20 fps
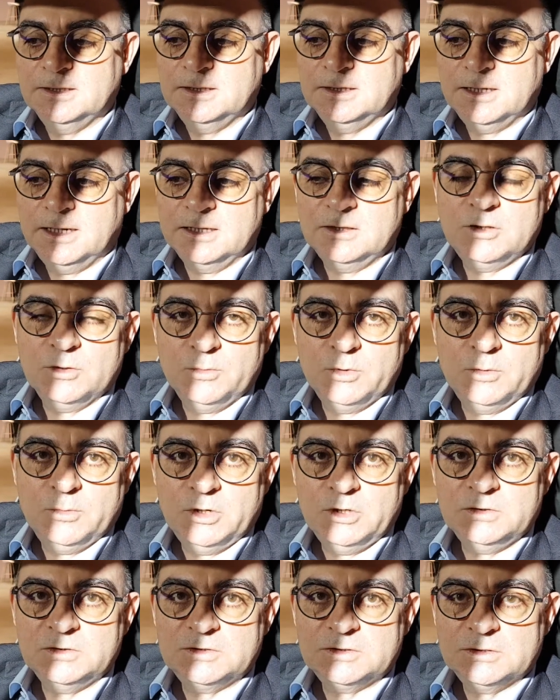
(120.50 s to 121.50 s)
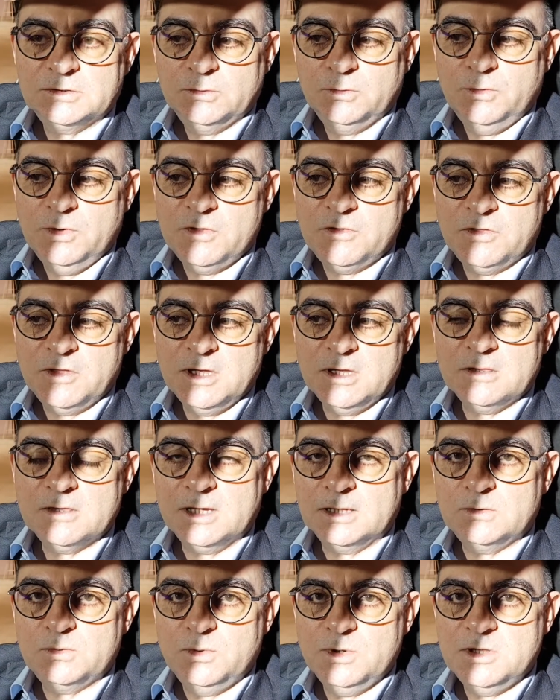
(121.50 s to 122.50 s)
At the moment, we think
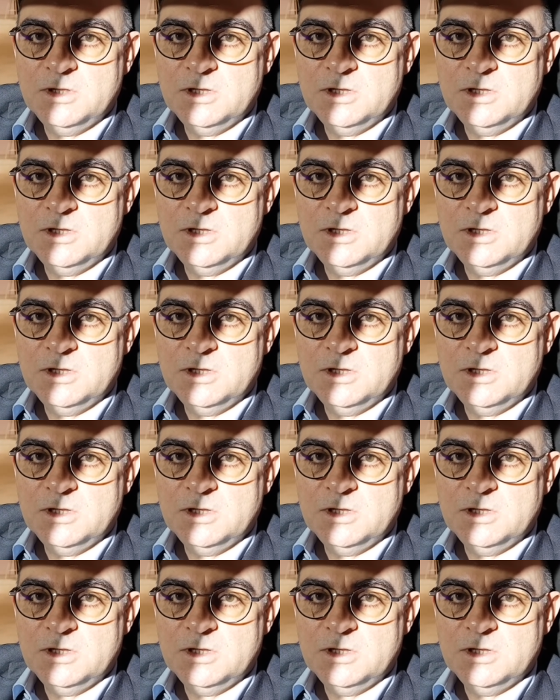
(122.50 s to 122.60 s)
that with